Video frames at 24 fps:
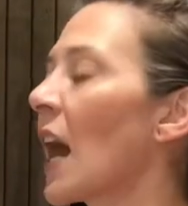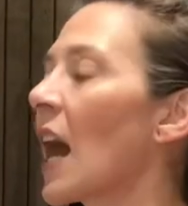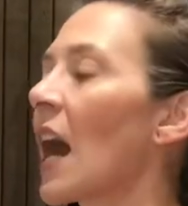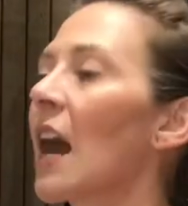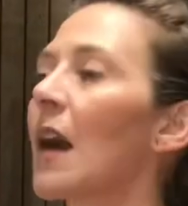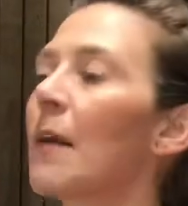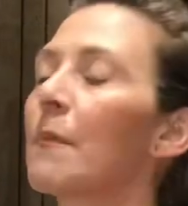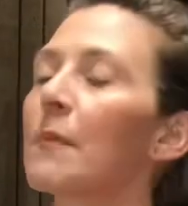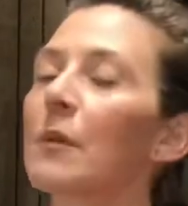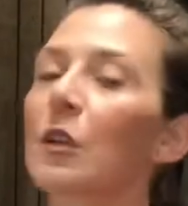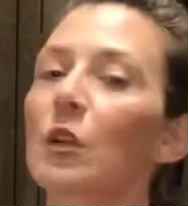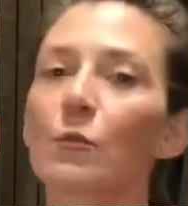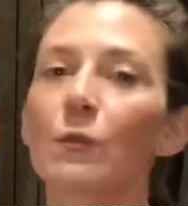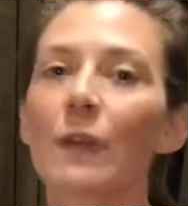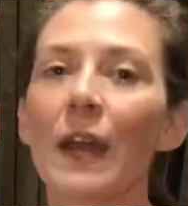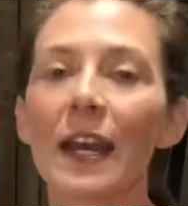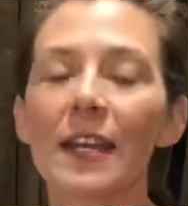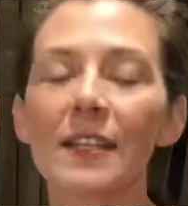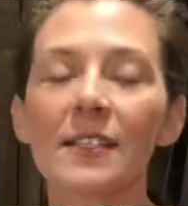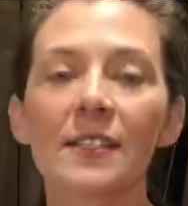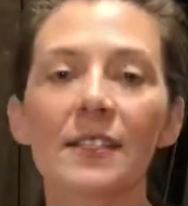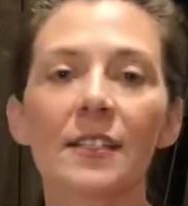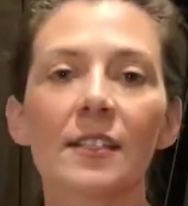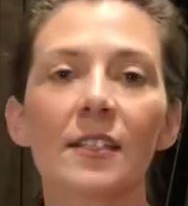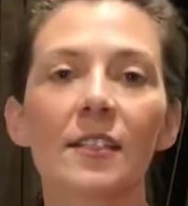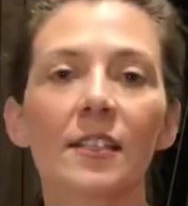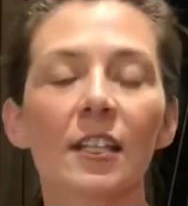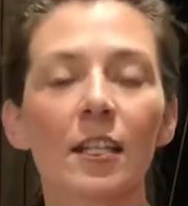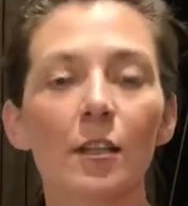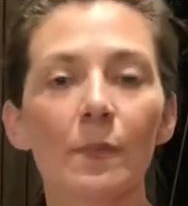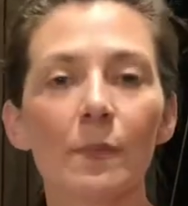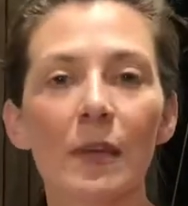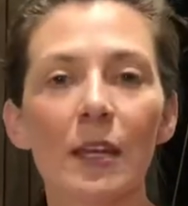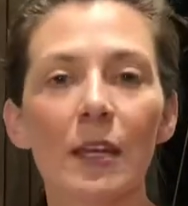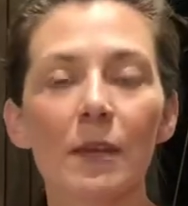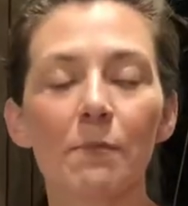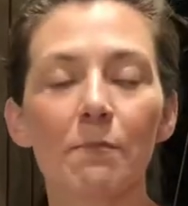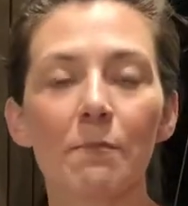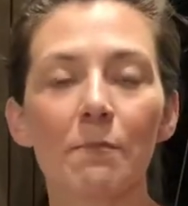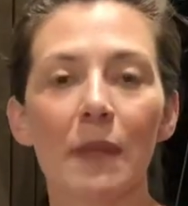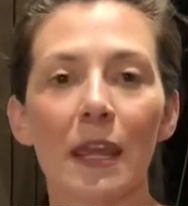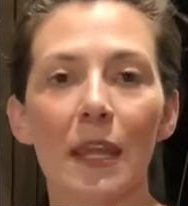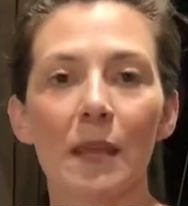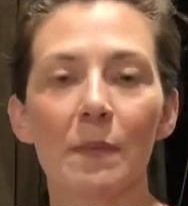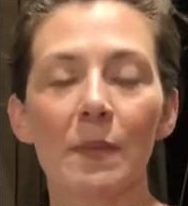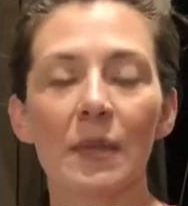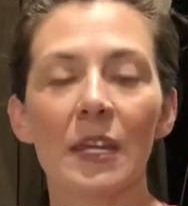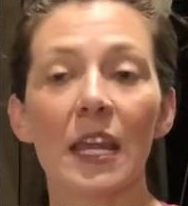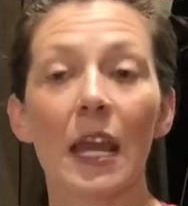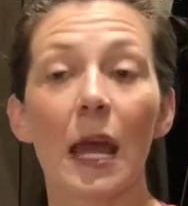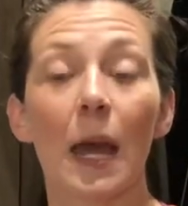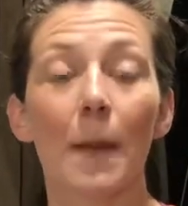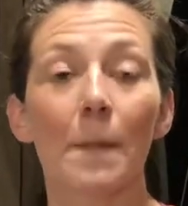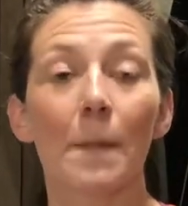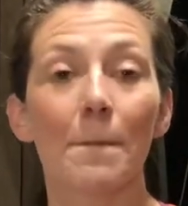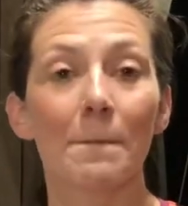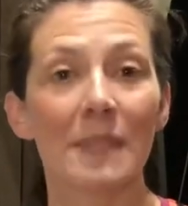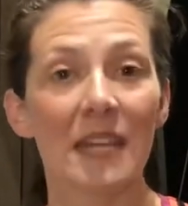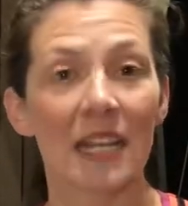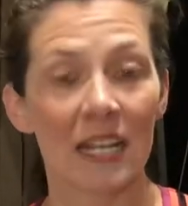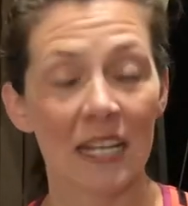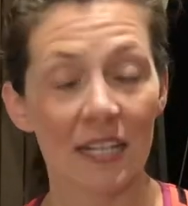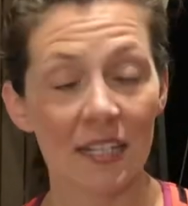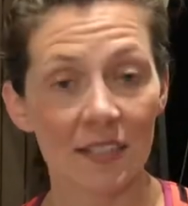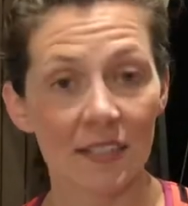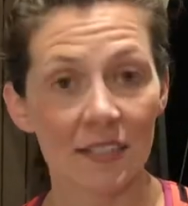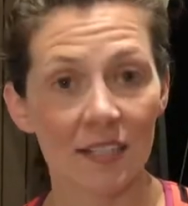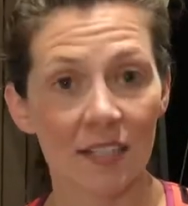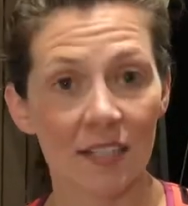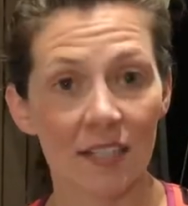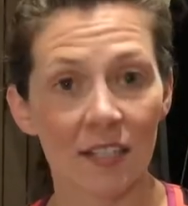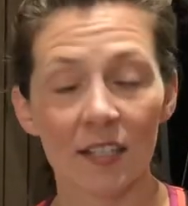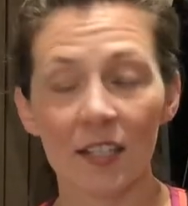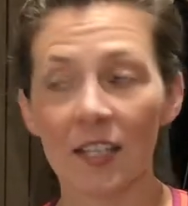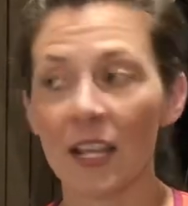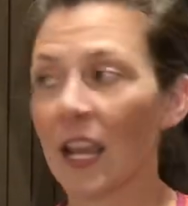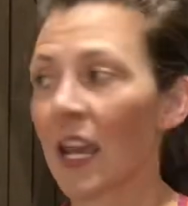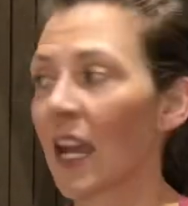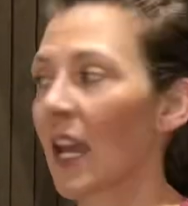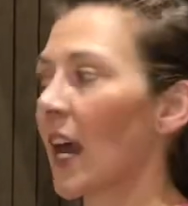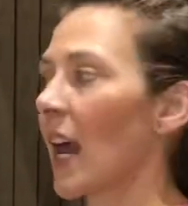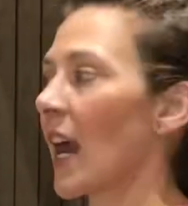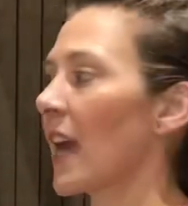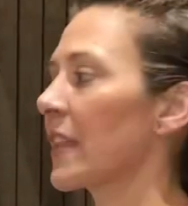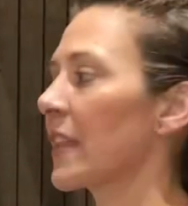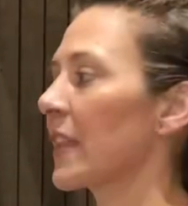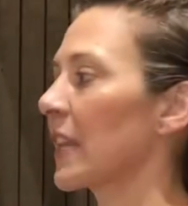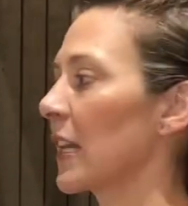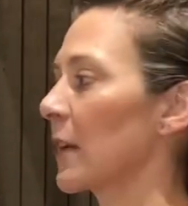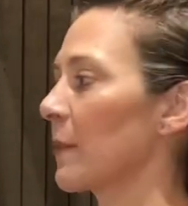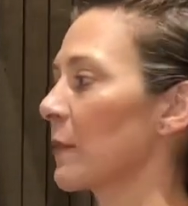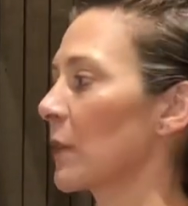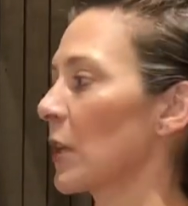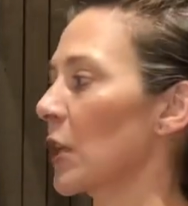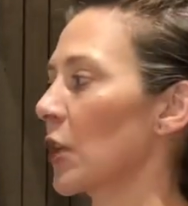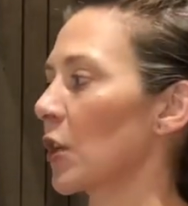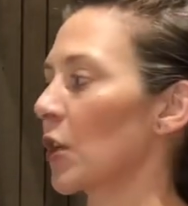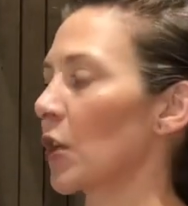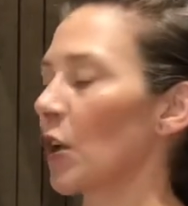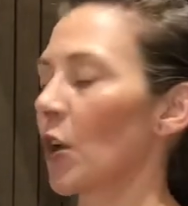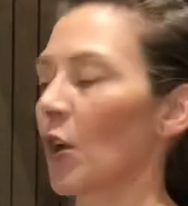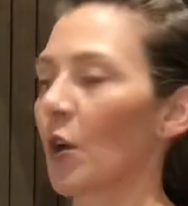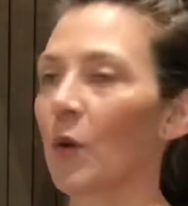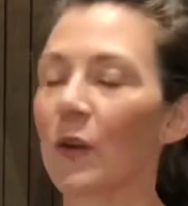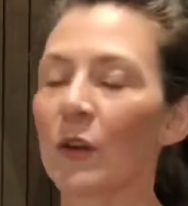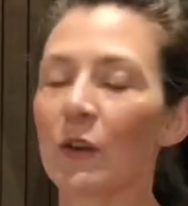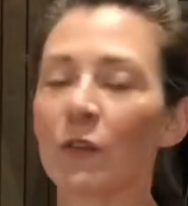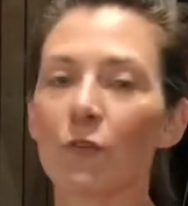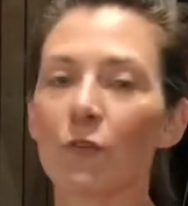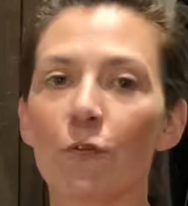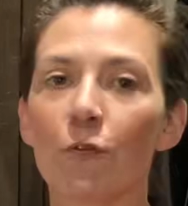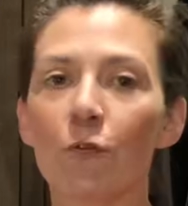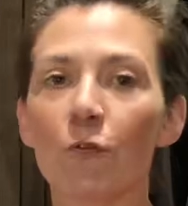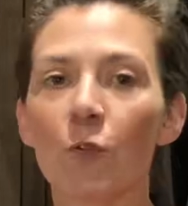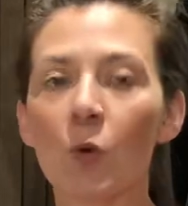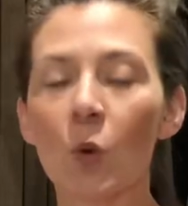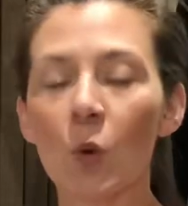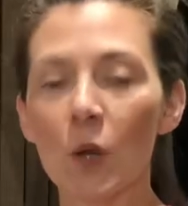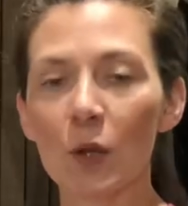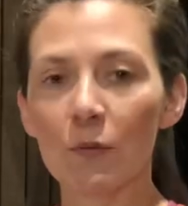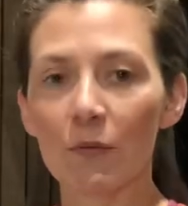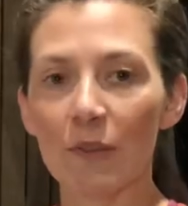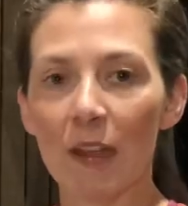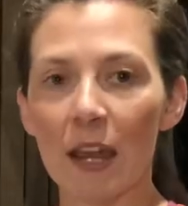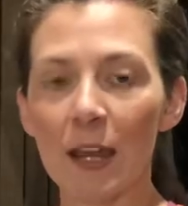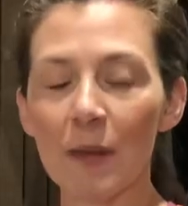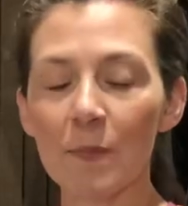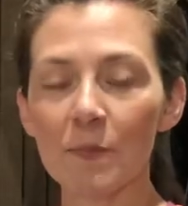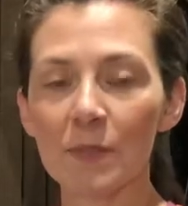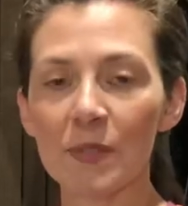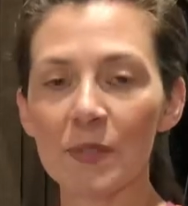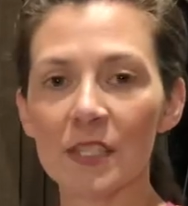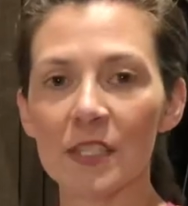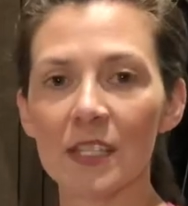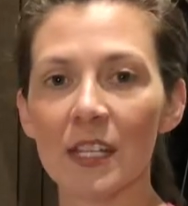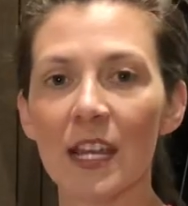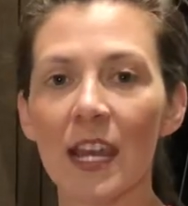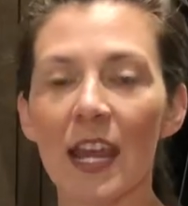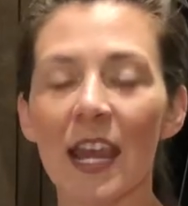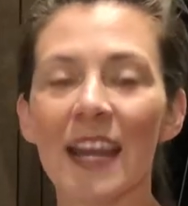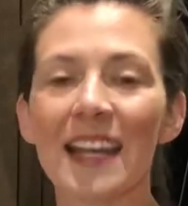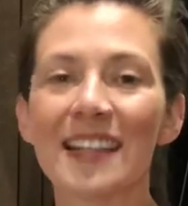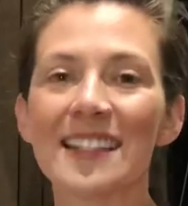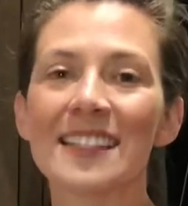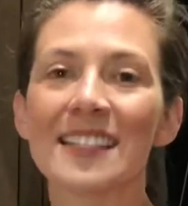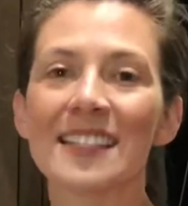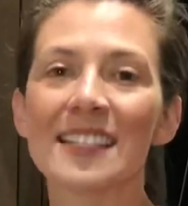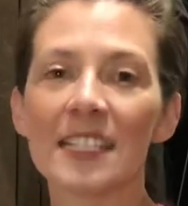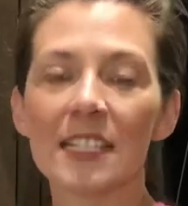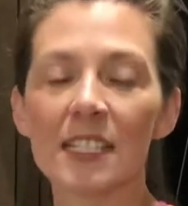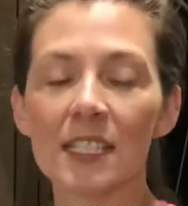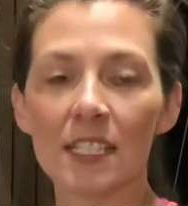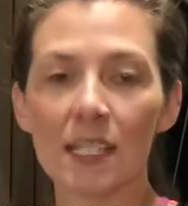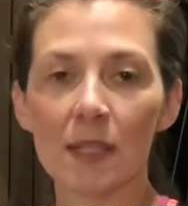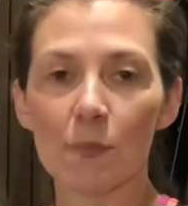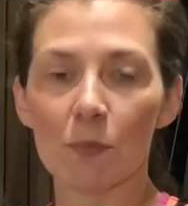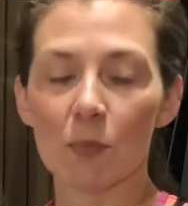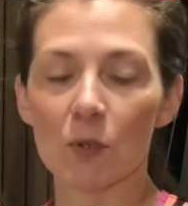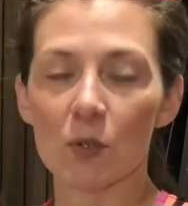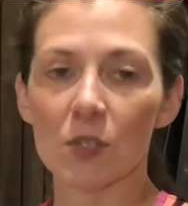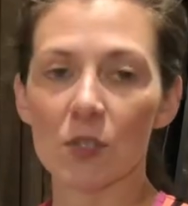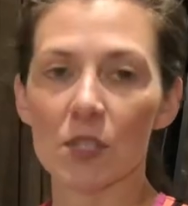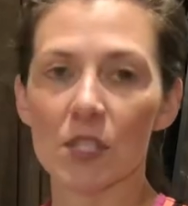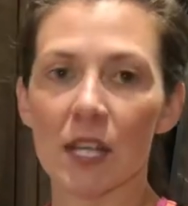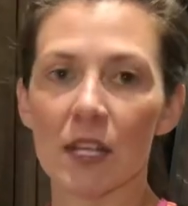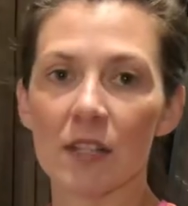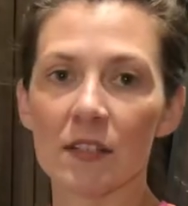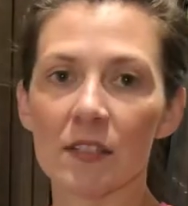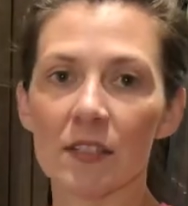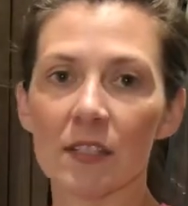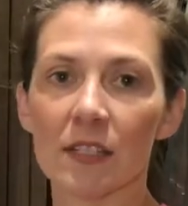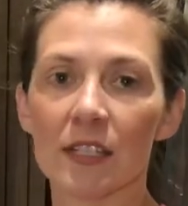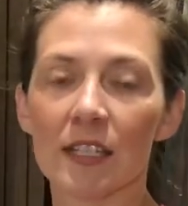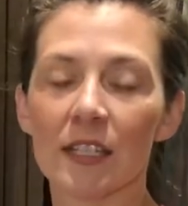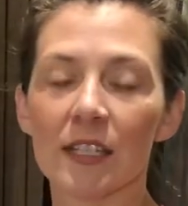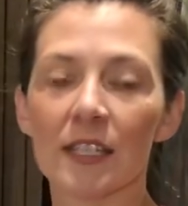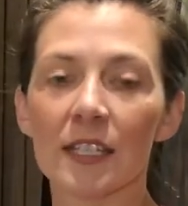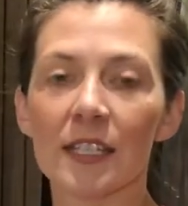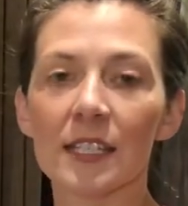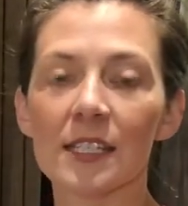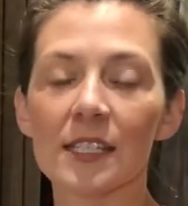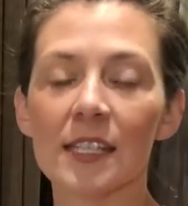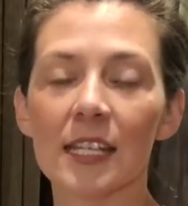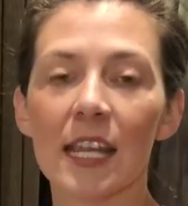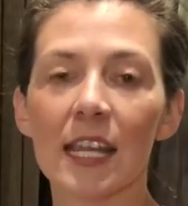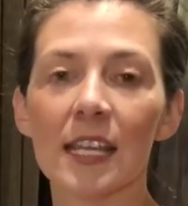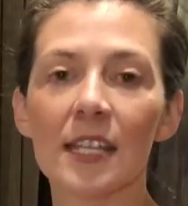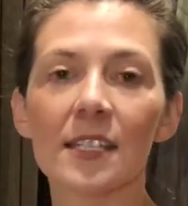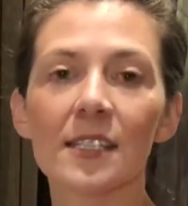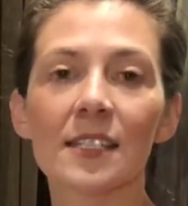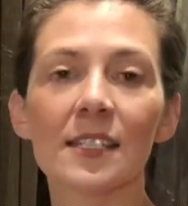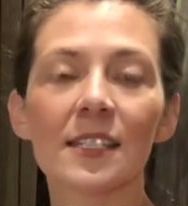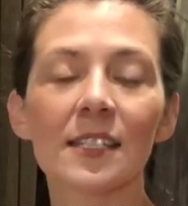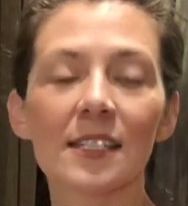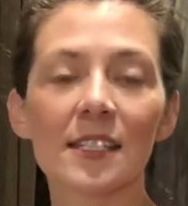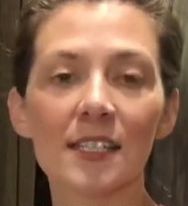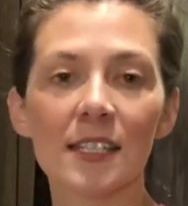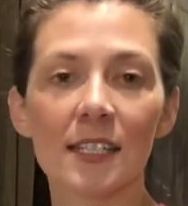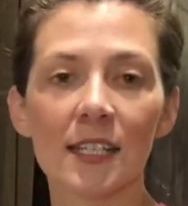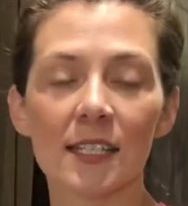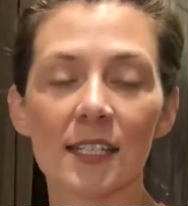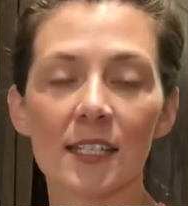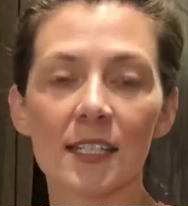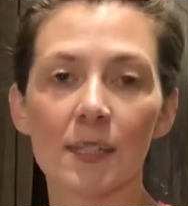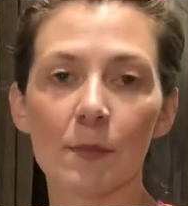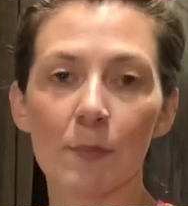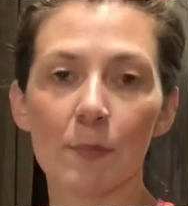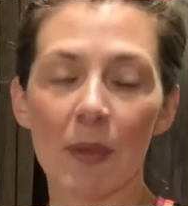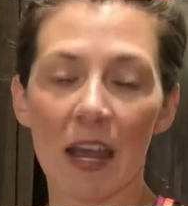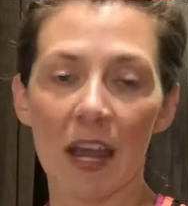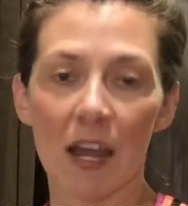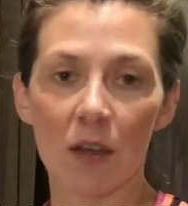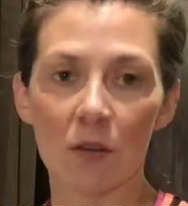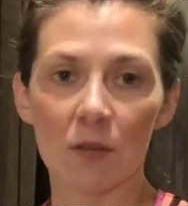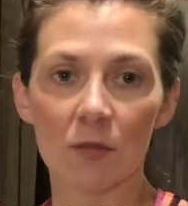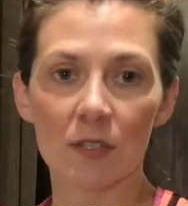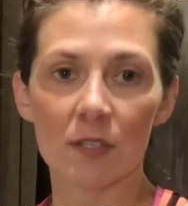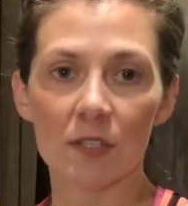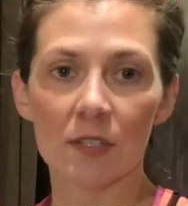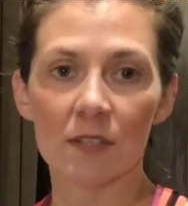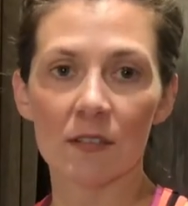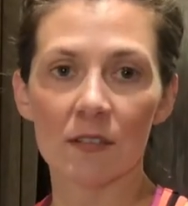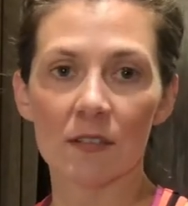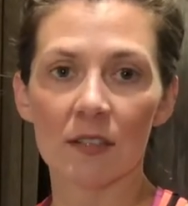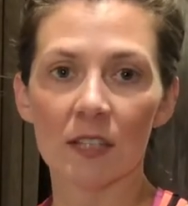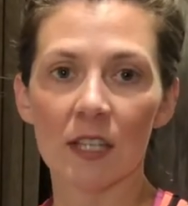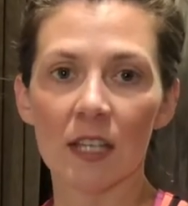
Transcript: I'm going to rest a little bit, maybe a minute, and then I'm going to go 4 reps at 60%, in this case 60 pounds.